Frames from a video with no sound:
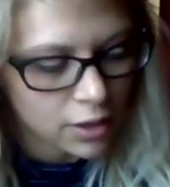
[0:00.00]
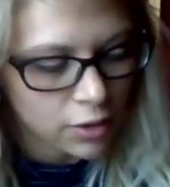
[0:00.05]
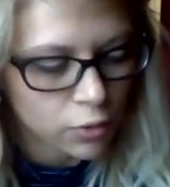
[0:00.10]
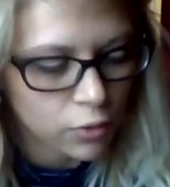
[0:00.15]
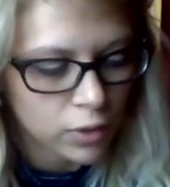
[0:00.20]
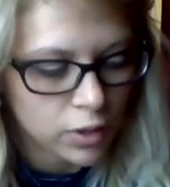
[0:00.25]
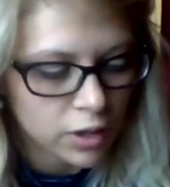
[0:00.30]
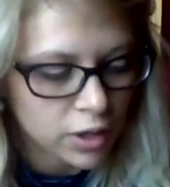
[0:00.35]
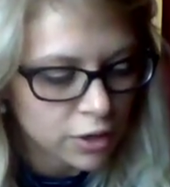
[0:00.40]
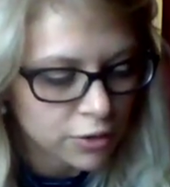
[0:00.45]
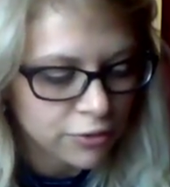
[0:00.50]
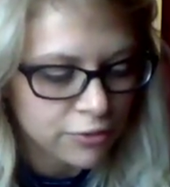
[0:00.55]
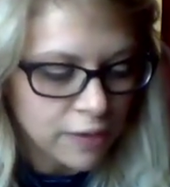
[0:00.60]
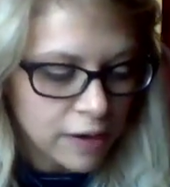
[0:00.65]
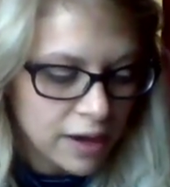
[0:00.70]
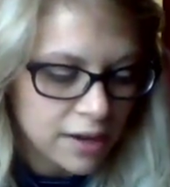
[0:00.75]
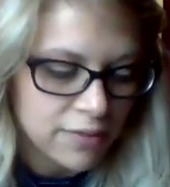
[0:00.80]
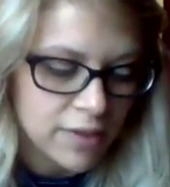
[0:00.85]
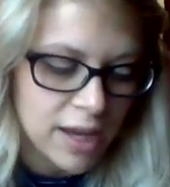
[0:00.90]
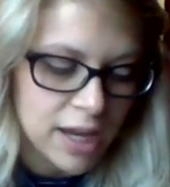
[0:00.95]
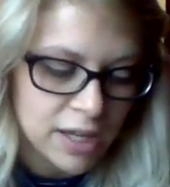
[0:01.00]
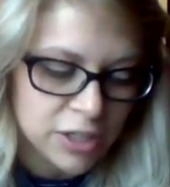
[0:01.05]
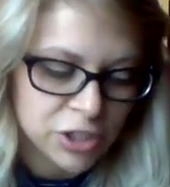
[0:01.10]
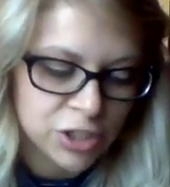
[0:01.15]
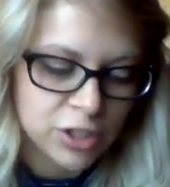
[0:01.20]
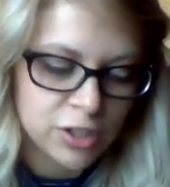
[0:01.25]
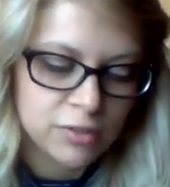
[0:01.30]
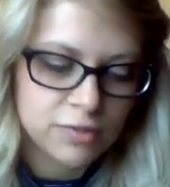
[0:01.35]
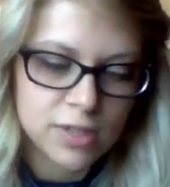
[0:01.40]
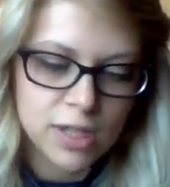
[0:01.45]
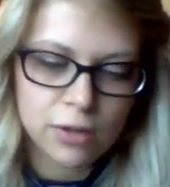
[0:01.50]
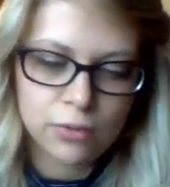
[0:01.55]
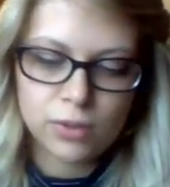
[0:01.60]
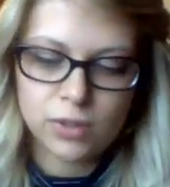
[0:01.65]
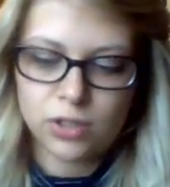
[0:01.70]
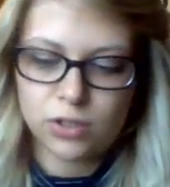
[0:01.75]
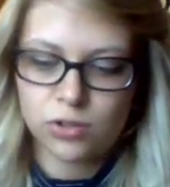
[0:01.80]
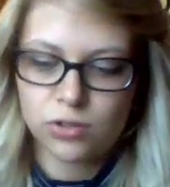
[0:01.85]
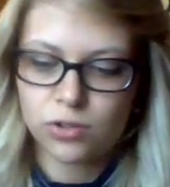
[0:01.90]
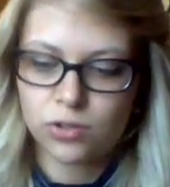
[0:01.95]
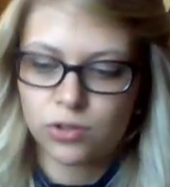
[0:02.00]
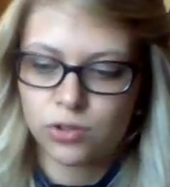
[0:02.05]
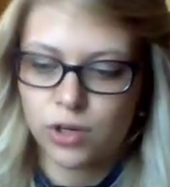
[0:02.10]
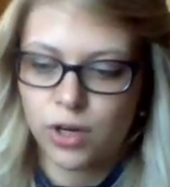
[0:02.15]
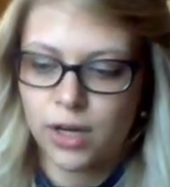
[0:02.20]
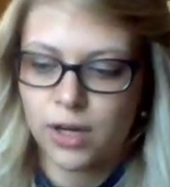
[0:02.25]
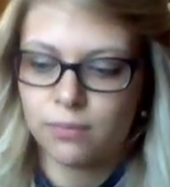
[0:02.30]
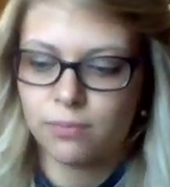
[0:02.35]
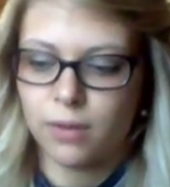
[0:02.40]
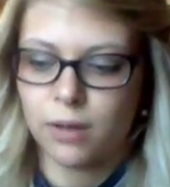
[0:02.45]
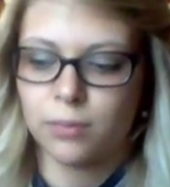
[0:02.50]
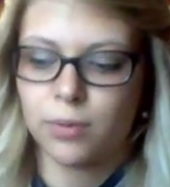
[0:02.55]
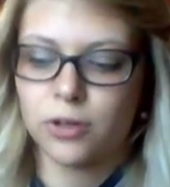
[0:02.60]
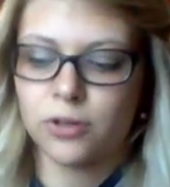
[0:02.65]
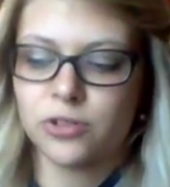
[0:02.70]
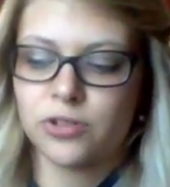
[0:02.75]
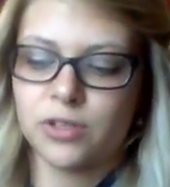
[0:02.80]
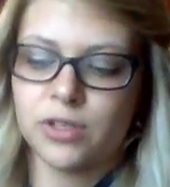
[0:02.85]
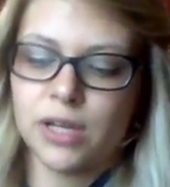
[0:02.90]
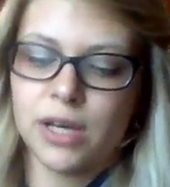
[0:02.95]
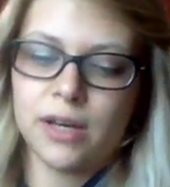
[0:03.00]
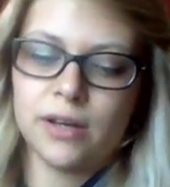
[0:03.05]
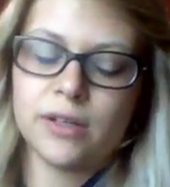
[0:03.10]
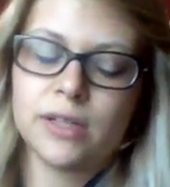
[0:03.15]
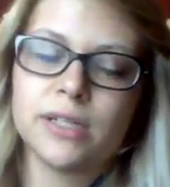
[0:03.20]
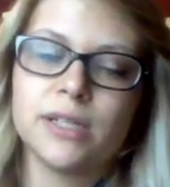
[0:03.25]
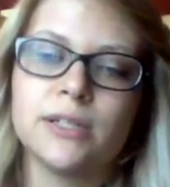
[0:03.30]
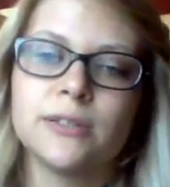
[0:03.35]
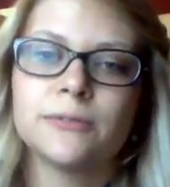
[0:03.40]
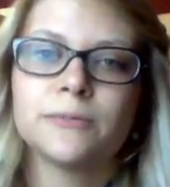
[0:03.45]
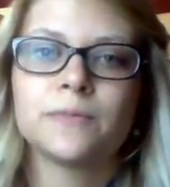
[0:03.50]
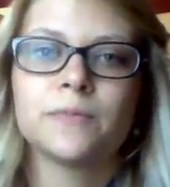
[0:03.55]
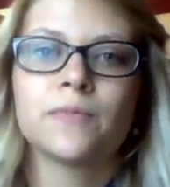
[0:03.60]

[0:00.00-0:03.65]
What are 5 adjectives that would describe my personality?